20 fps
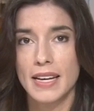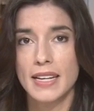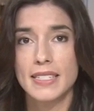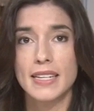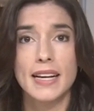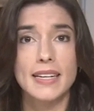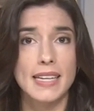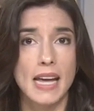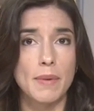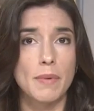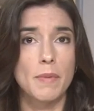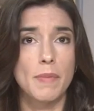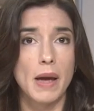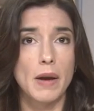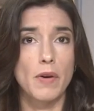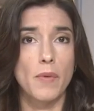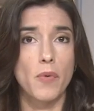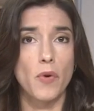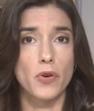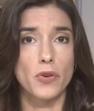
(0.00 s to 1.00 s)
10 Tampa Bay
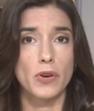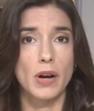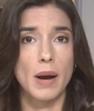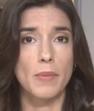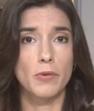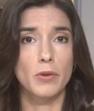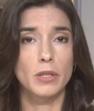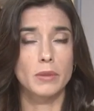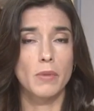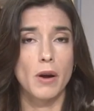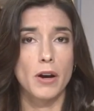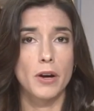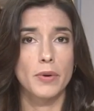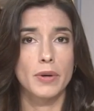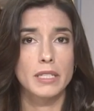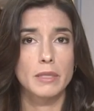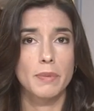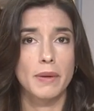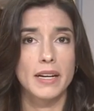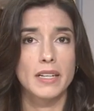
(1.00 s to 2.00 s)
reporter Emerald Morrow
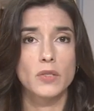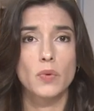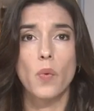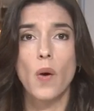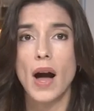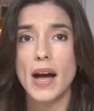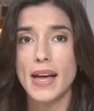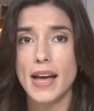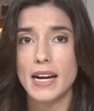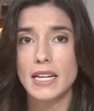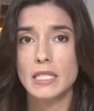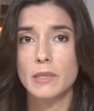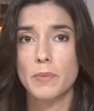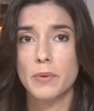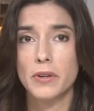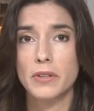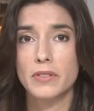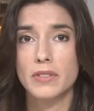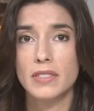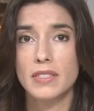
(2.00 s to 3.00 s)
explains why
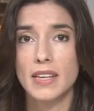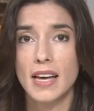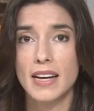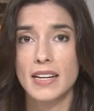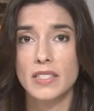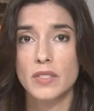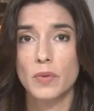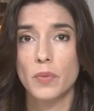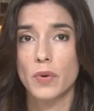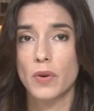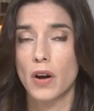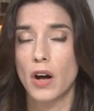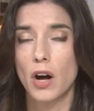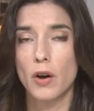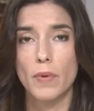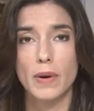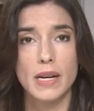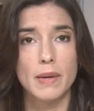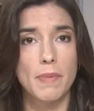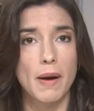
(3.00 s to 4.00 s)
experts says we're already